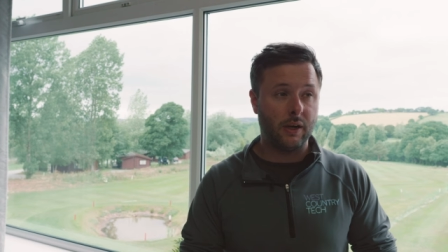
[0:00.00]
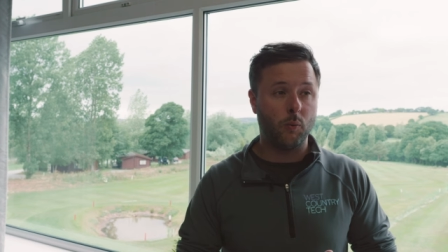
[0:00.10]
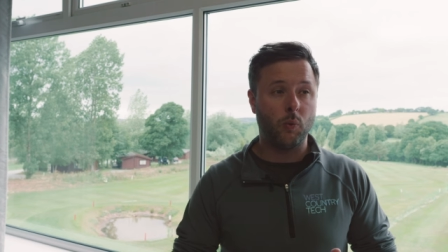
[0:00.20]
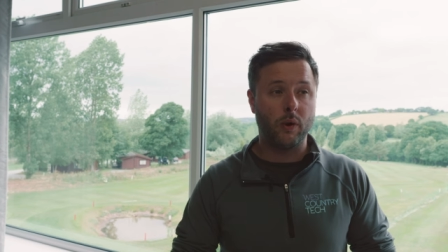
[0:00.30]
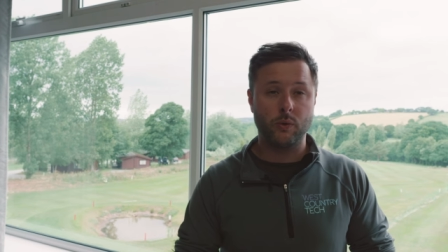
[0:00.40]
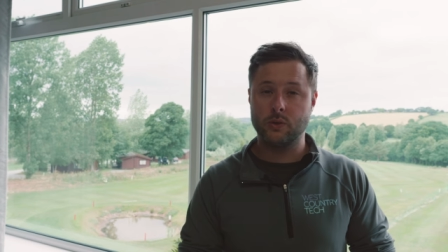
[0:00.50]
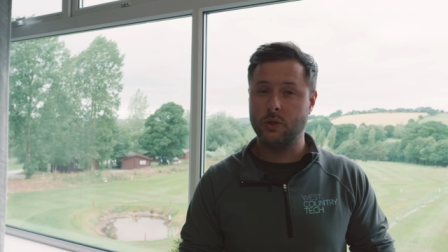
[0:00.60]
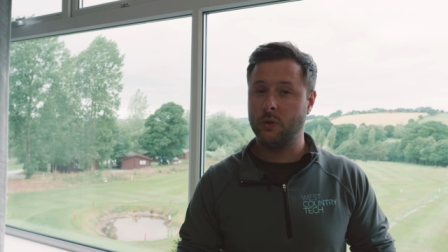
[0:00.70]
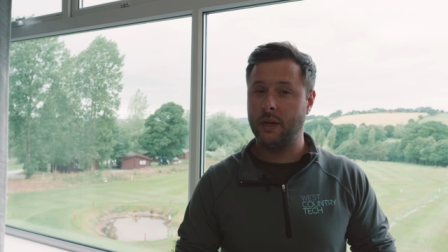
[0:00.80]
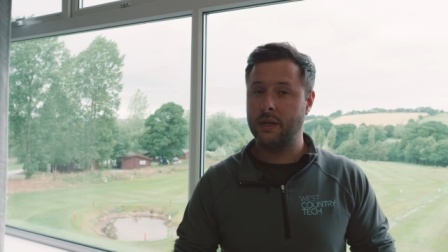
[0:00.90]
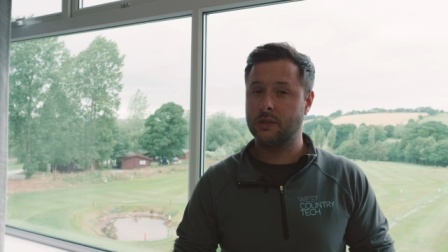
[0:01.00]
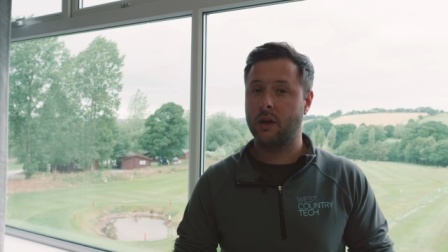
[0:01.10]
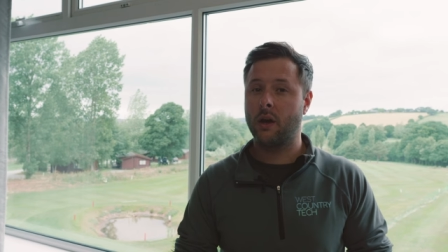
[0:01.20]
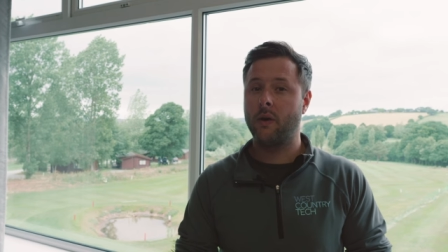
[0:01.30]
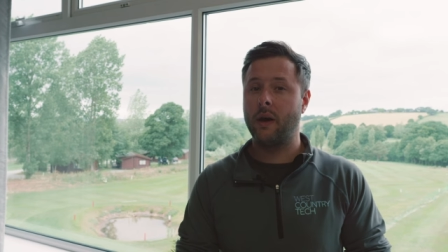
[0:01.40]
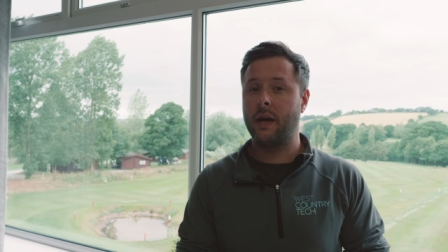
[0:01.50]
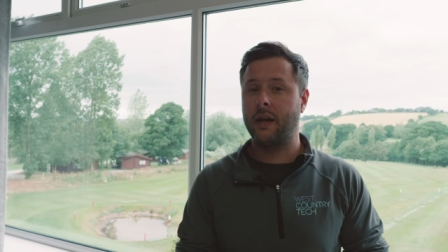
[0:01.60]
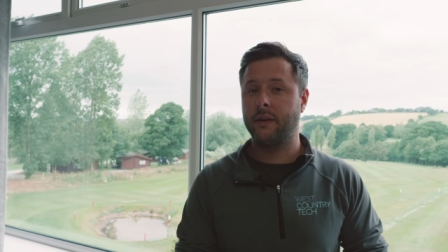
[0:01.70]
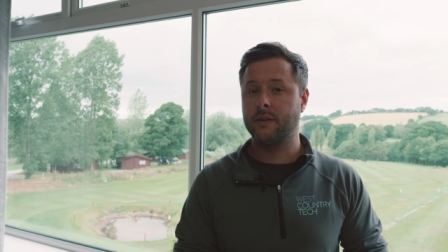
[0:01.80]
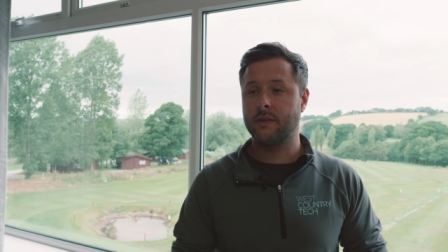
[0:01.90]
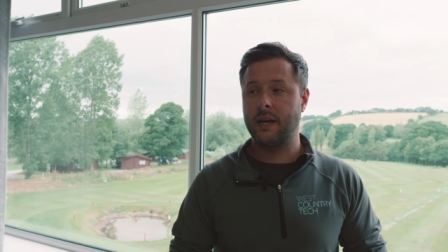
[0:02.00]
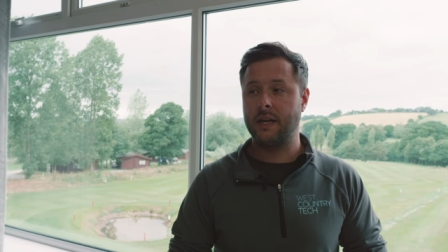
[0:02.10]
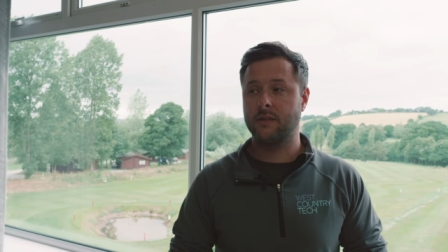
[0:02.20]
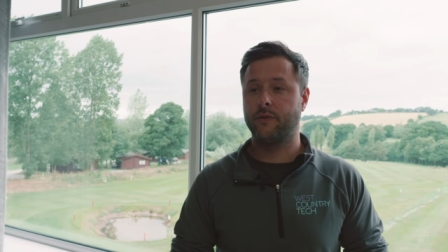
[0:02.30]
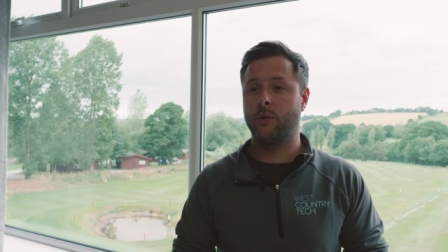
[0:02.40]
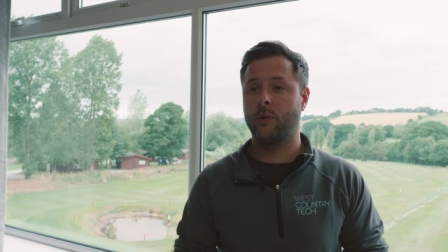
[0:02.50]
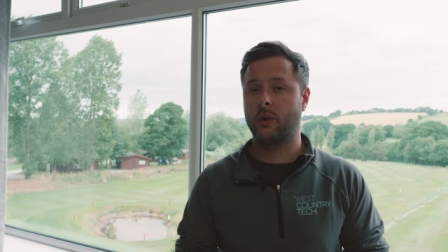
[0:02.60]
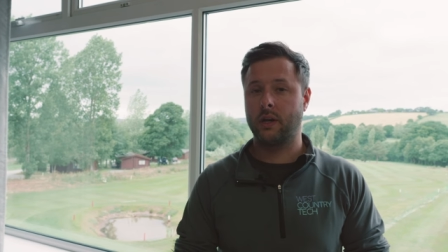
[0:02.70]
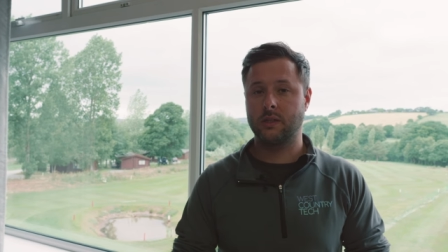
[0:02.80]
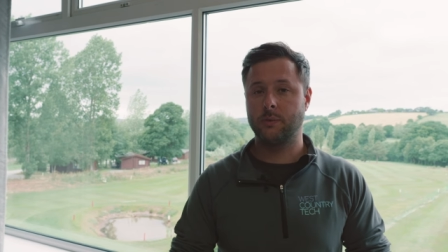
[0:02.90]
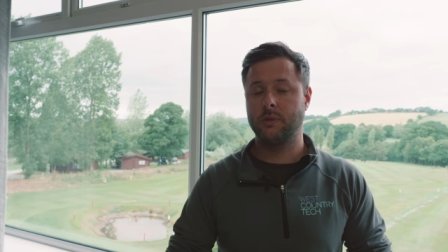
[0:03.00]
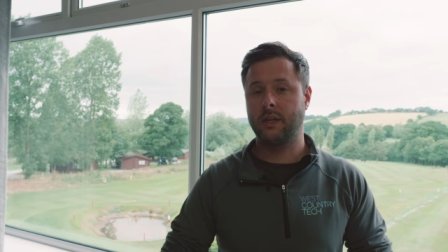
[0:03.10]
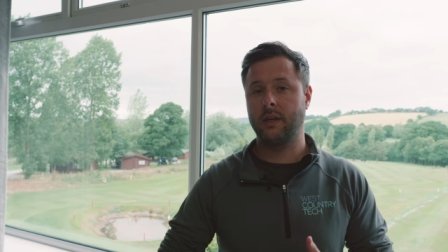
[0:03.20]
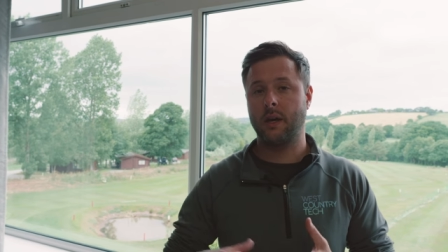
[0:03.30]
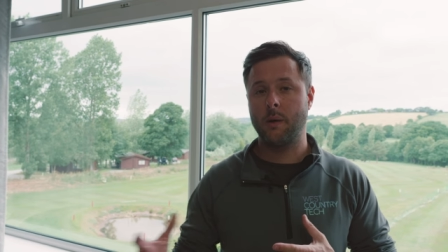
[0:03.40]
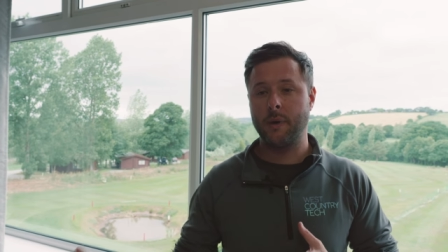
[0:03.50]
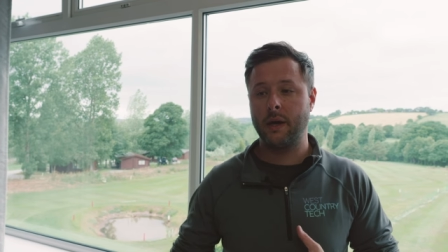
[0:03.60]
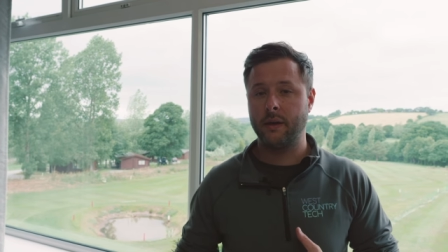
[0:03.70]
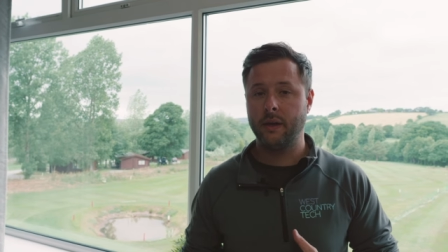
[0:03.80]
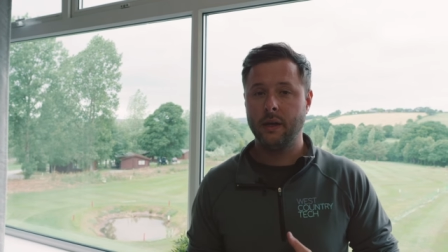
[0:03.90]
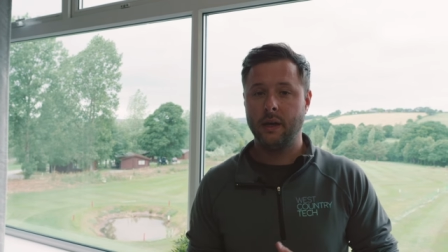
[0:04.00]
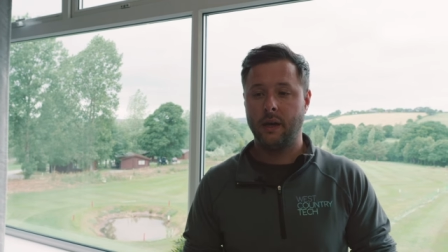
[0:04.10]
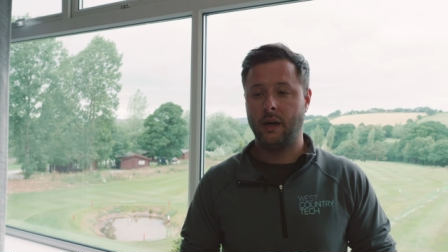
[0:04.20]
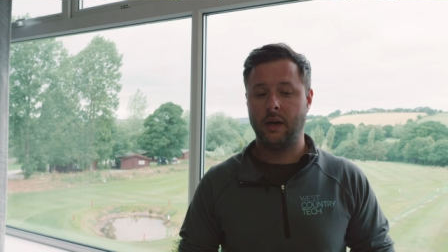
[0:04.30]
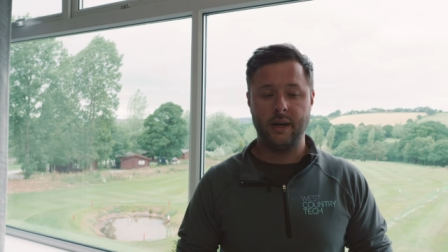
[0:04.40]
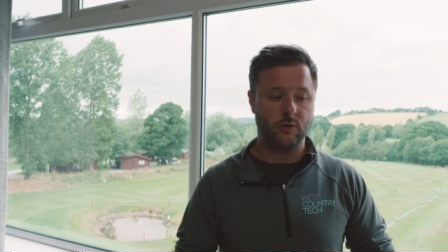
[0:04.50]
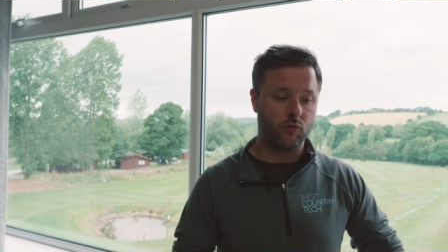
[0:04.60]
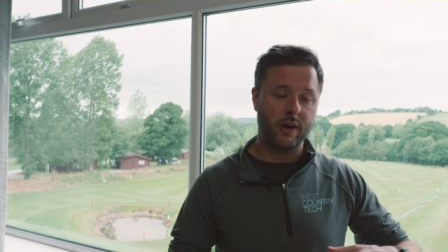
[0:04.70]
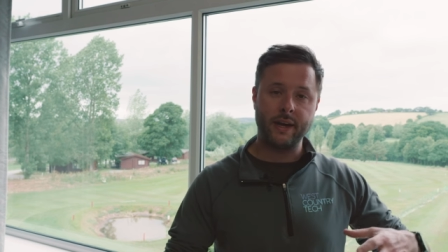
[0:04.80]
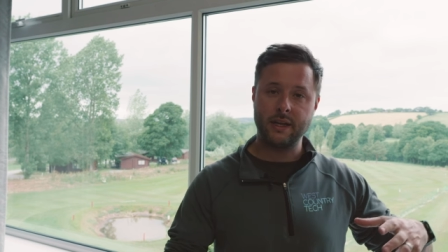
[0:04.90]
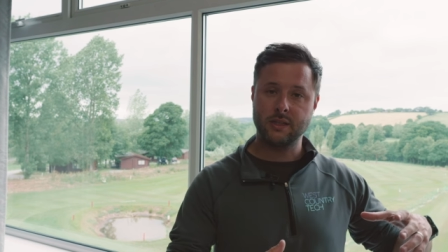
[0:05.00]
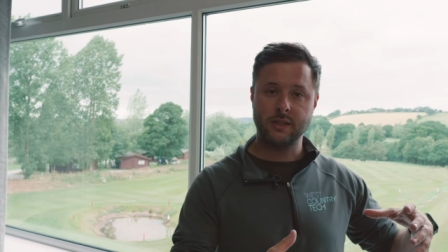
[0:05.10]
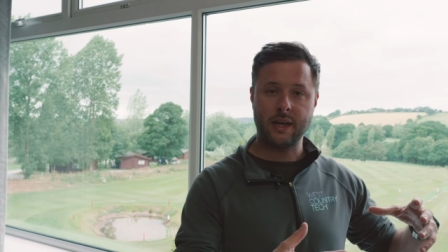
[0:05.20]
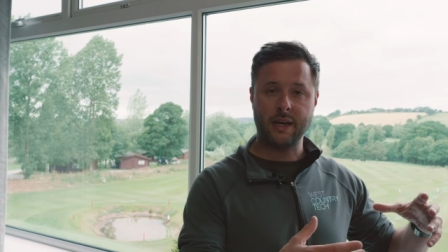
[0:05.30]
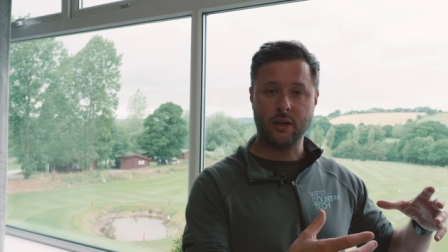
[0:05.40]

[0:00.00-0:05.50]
uh, one or two years ago, and that's for customers. They can come in, uh, it's right next to